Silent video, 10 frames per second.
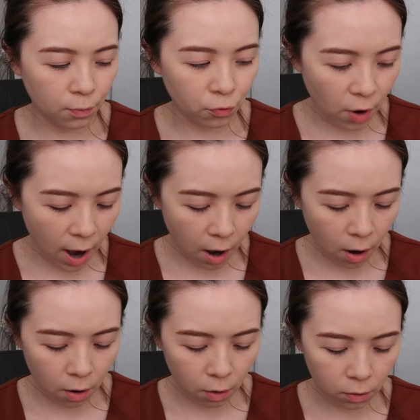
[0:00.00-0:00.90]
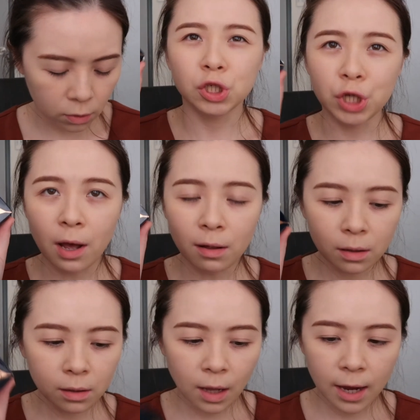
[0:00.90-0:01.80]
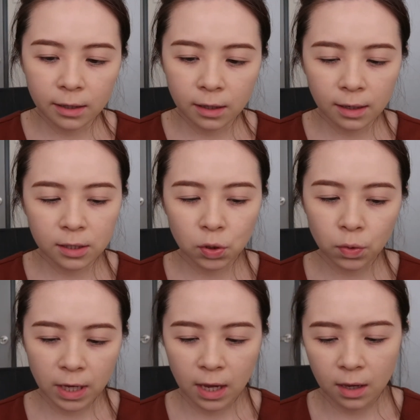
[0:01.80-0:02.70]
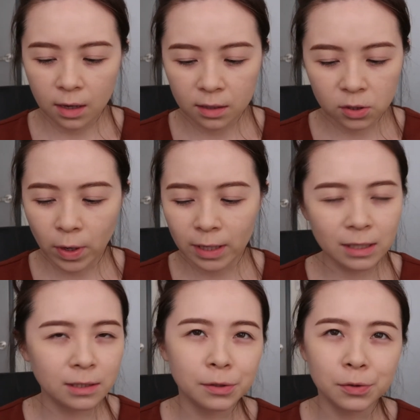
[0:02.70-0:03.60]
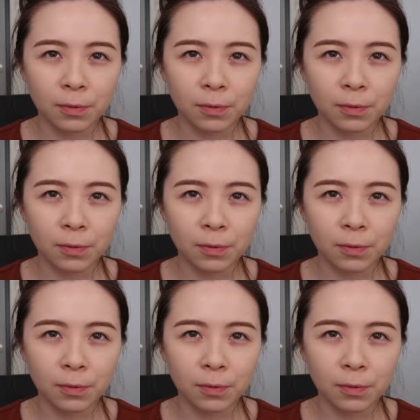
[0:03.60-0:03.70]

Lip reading: brow gel, I think it's okay. It's quite easy to